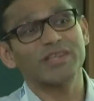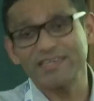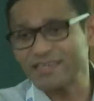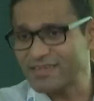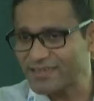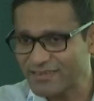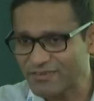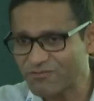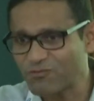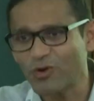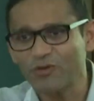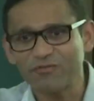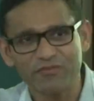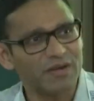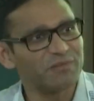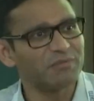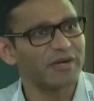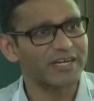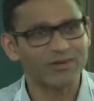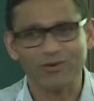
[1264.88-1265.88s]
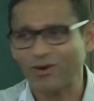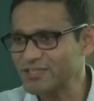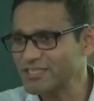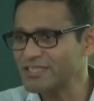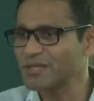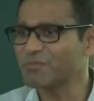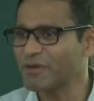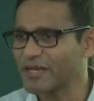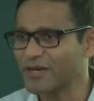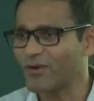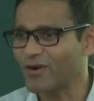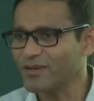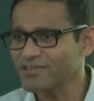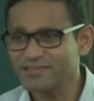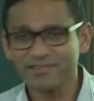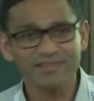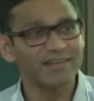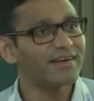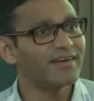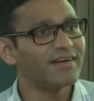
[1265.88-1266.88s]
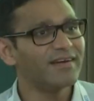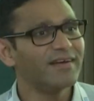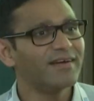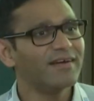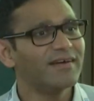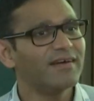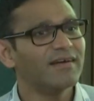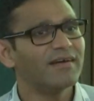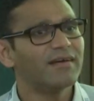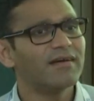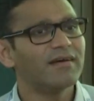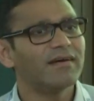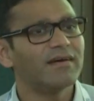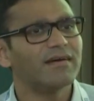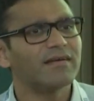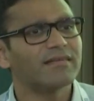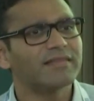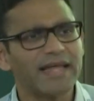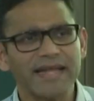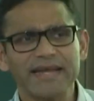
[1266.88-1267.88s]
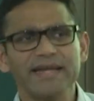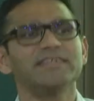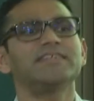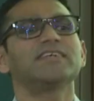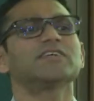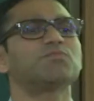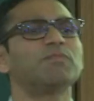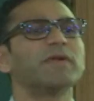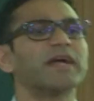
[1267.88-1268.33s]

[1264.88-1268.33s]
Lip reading: the fulfillment cost, shipping cost. Then it just